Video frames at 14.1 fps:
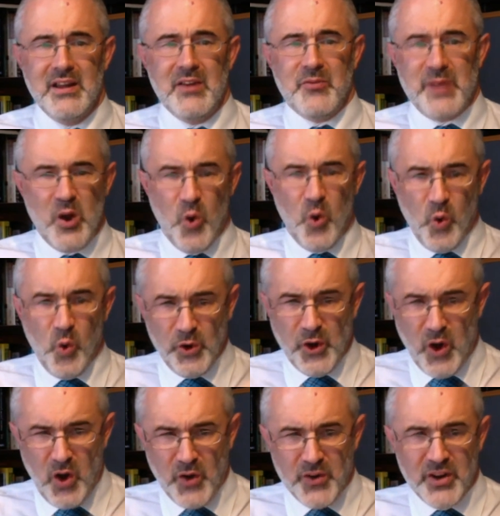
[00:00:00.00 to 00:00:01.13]
We hold
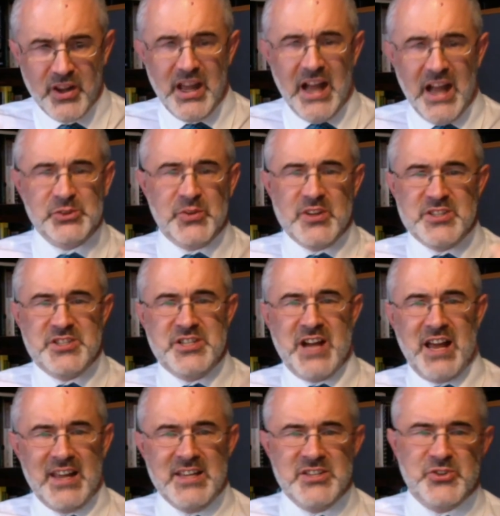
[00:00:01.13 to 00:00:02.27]
on. And so the
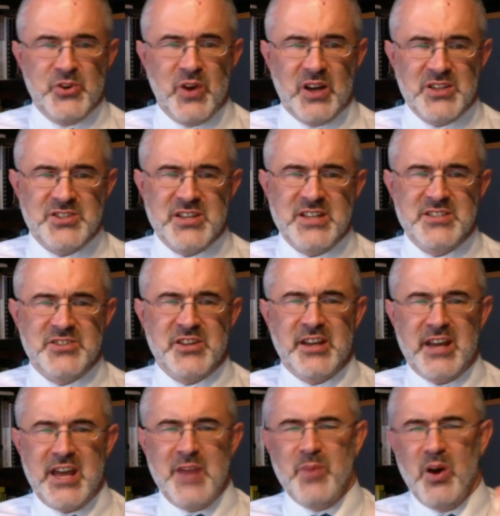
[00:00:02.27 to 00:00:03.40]
challenge to us is to
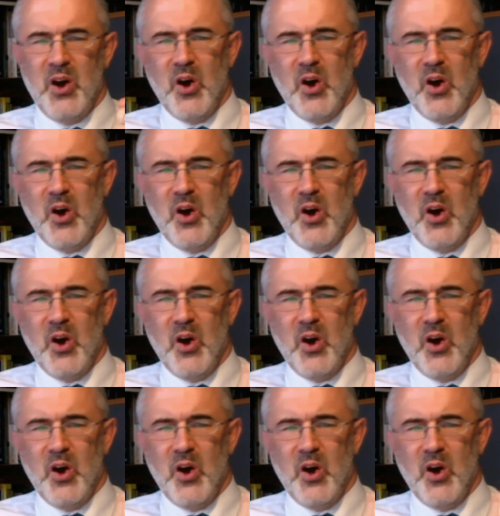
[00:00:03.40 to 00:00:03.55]
keep